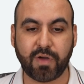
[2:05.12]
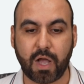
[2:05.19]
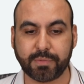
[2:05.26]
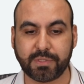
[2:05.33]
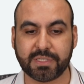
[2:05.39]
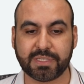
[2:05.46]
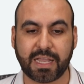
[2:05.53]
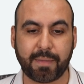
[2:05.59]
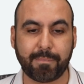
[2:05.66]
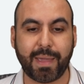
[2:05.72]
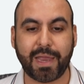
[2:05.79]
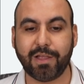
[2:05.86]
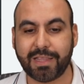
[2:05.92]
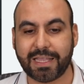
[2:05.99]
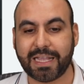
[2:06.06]
options like
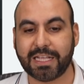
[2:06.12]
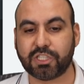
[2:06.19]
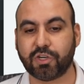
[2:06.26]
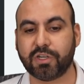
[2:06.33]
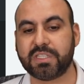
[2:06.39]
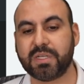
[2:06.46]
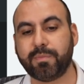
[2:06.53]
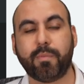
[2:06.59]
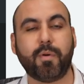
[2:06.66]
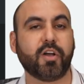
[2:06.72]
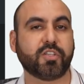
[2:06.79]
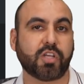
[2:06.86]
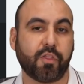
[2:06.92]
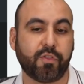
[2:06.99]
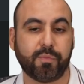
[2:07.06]
manually insert simple
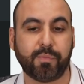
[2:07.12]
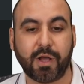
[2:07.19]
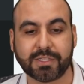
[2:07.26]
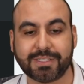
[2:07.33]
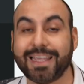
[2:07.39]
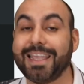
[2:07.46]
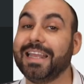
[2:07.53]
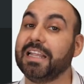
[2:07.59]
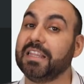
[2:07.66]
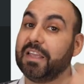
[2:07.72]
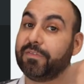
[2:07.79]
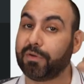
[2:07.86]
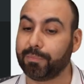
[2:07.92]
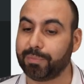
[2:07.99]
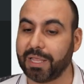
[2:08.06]
box author box in a
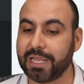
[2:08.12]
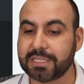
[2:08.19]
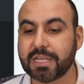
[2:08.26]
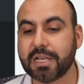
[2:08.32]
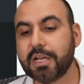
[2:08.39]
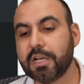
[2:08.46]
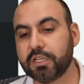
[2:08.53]
different place.